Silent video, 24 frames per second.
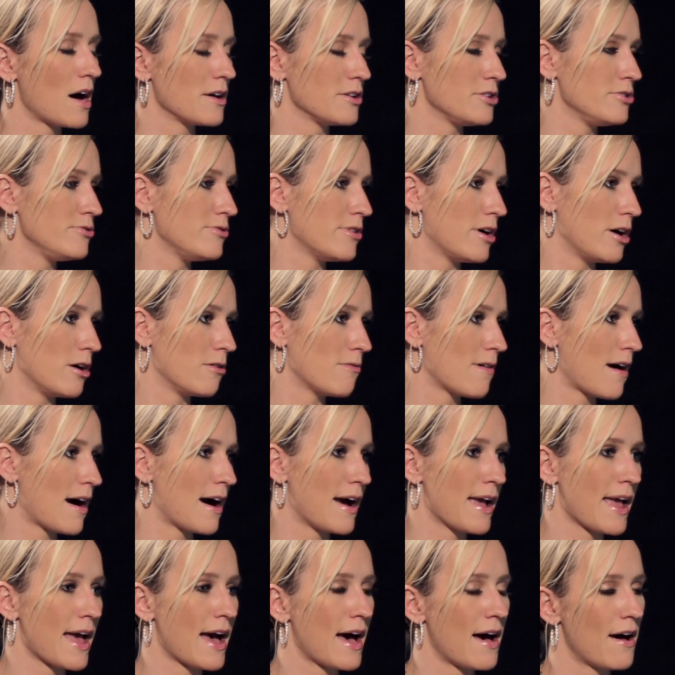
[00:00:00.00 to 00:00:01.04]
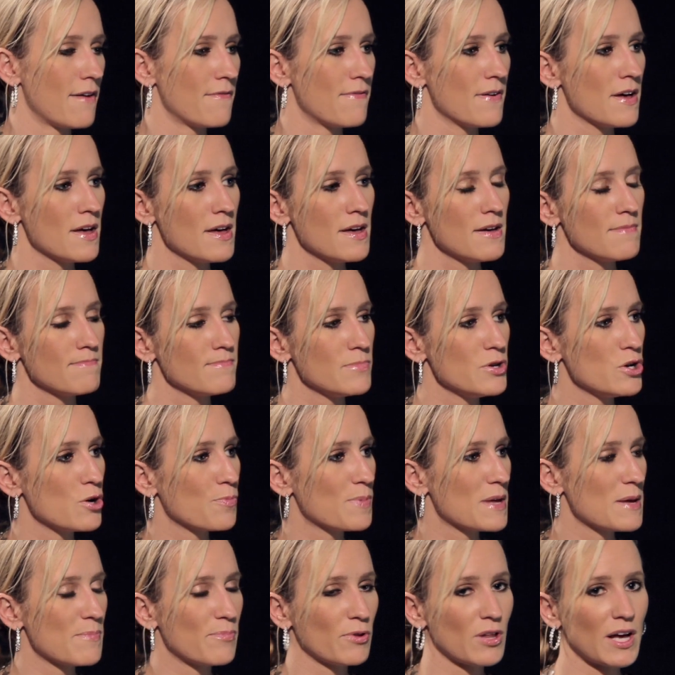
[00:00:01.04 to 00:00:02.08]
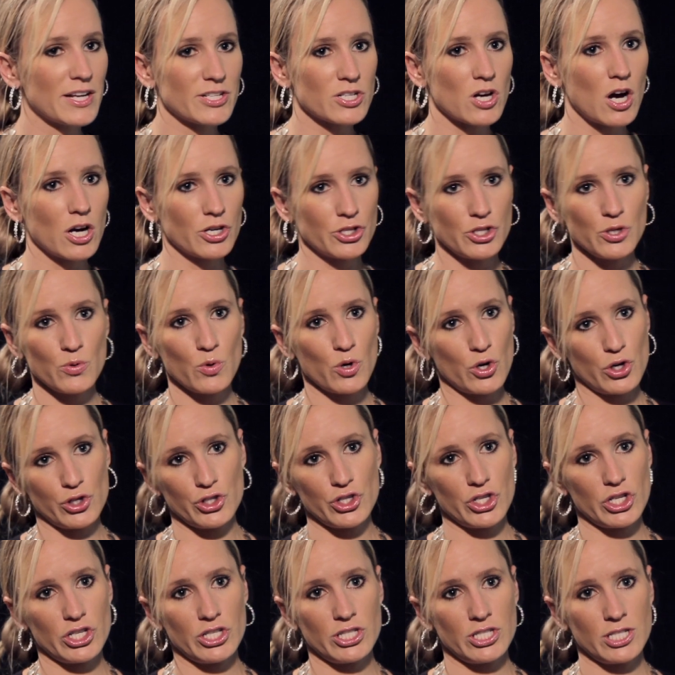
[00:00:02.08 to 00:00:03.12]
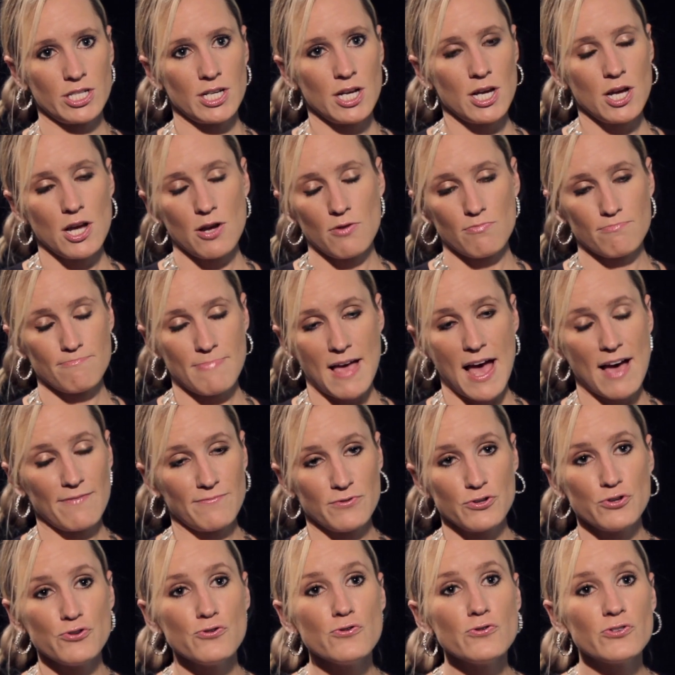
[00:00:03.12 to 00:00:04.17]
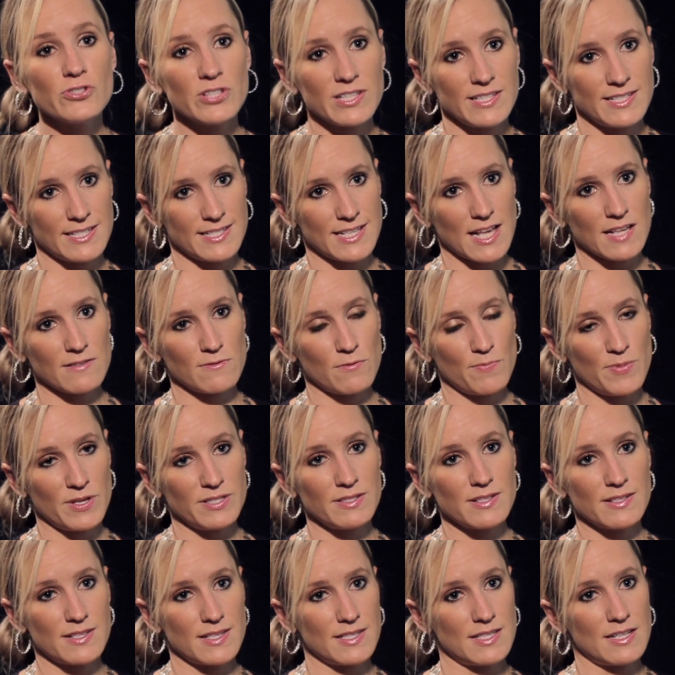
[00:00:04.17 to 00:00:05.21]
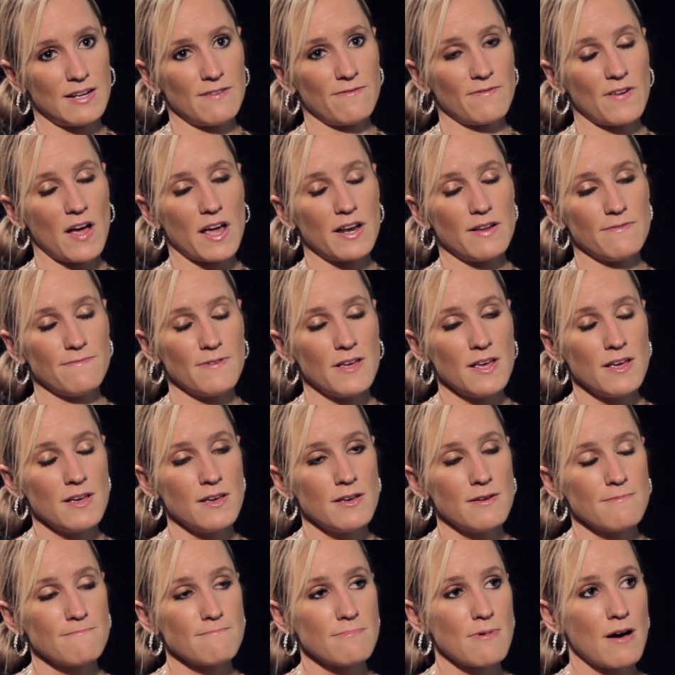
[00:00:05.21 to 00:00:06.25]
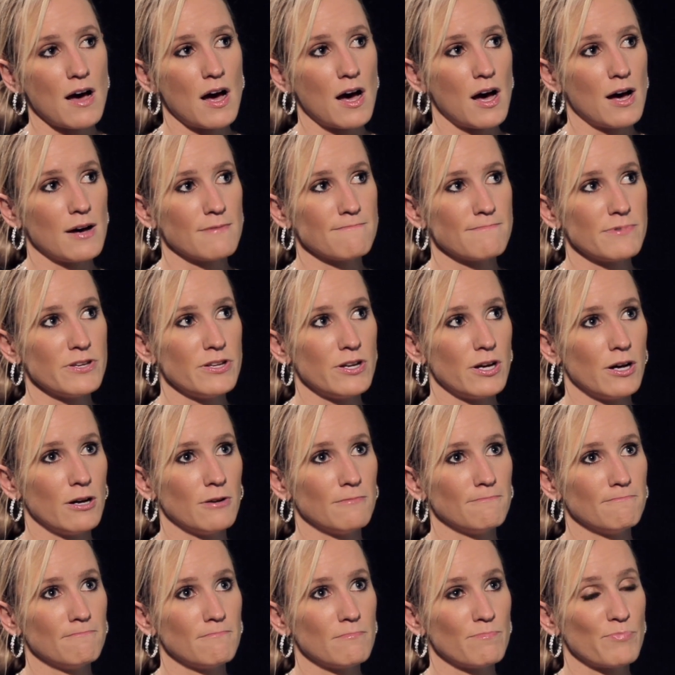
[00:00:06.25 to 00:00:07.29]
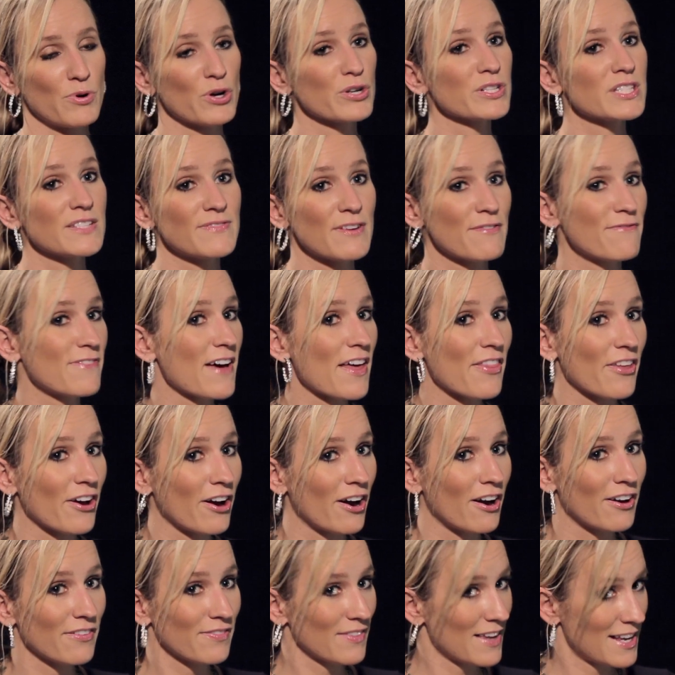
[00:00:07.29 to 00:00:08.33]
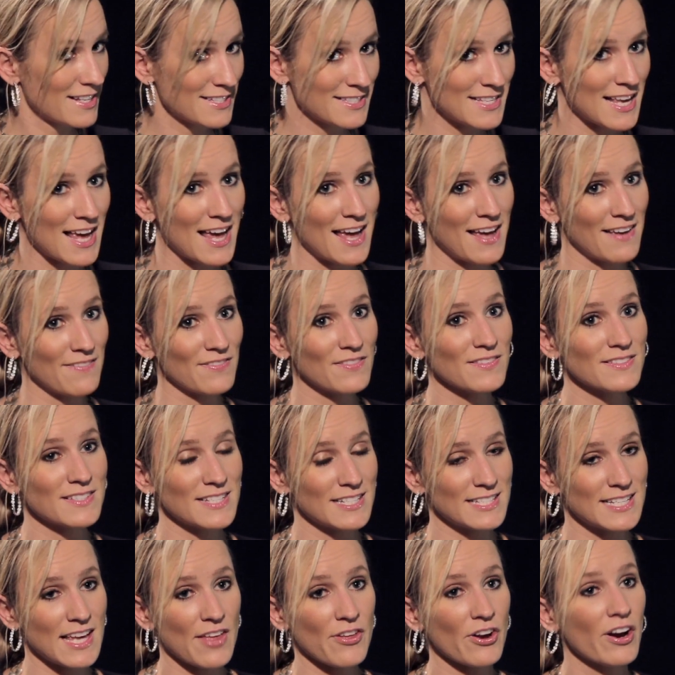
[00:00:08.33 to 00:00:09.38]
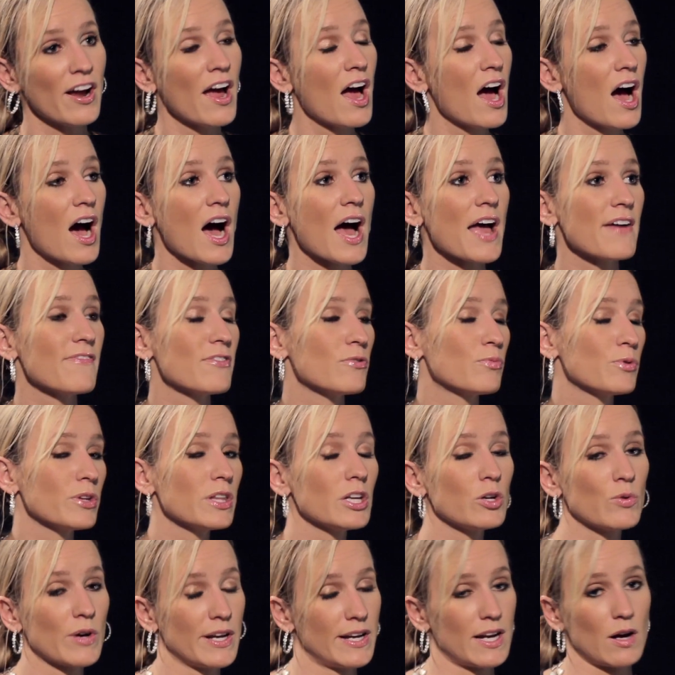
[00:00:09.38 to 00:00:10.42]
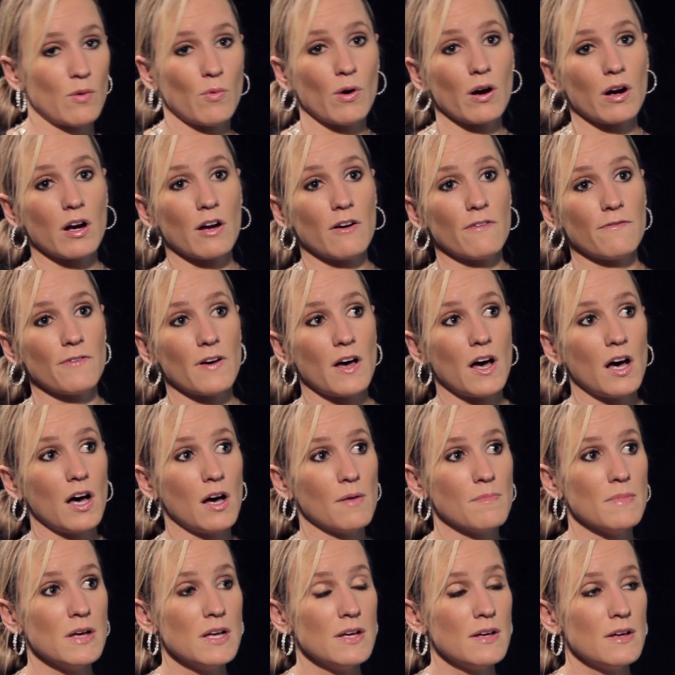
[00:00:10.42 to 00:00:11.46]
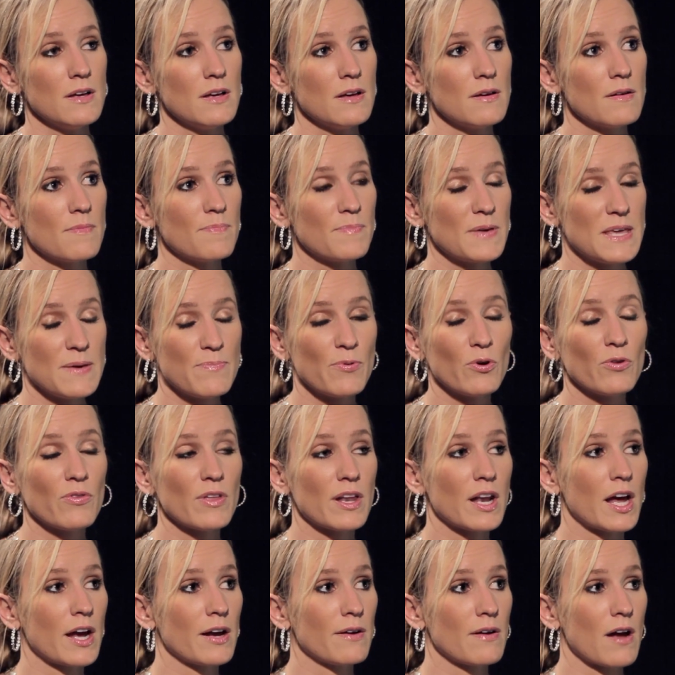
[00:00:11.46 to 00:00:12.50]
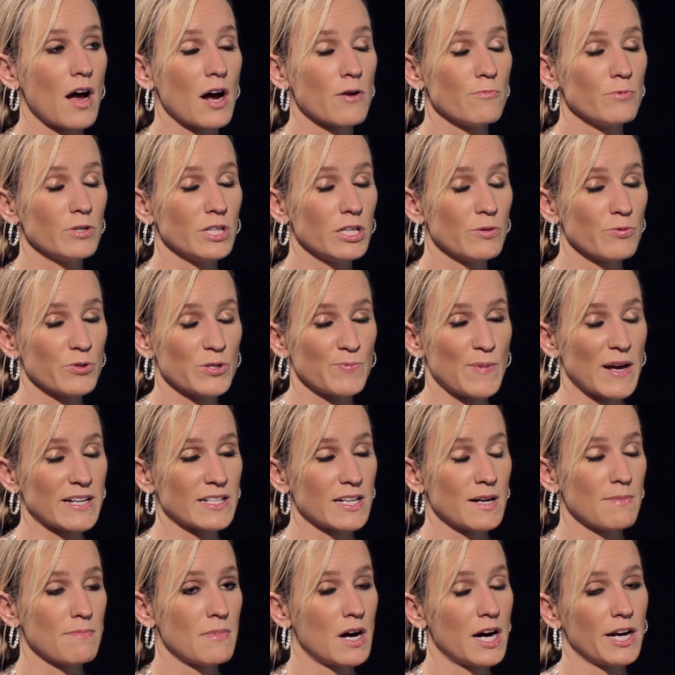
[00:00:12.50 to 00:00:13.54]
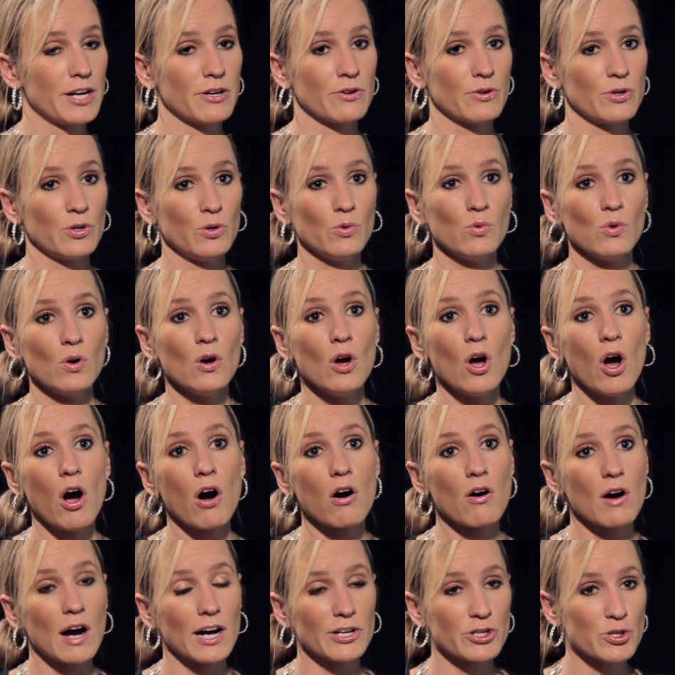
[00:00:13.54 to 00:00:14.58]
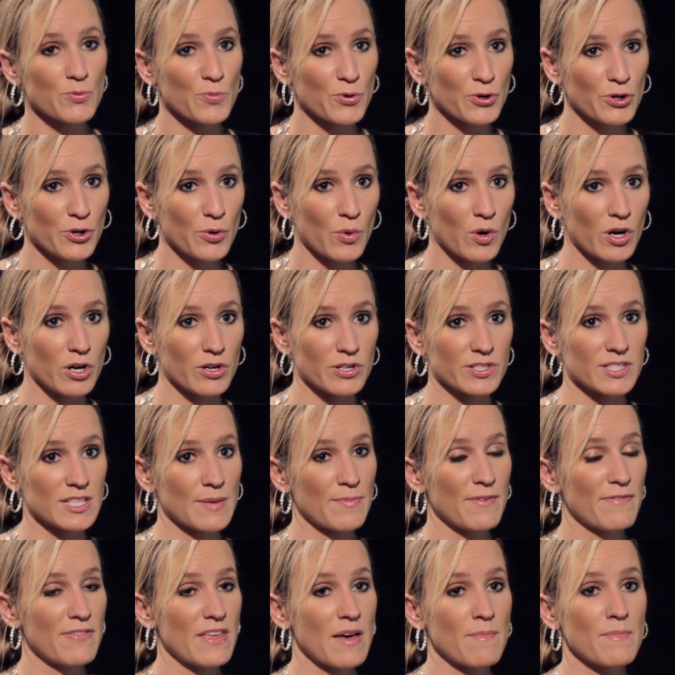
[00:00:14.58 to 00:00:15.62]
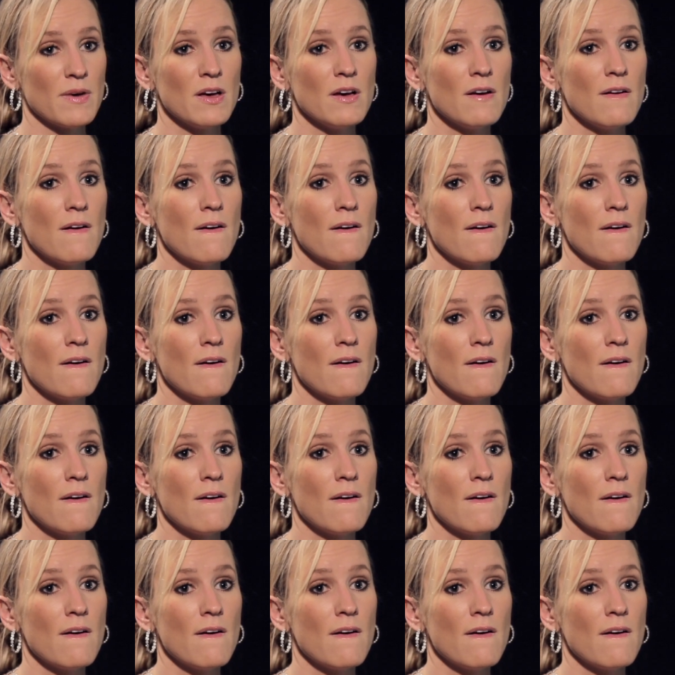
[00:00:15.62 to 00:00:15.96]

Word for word: you know, I have you know people I talk to are just have hugely successful businesses and have kind of uh, you know birds of a feather they say stick together. I have a really great network of um, people that I, I really respect and admire who are entrepreneurs, some of them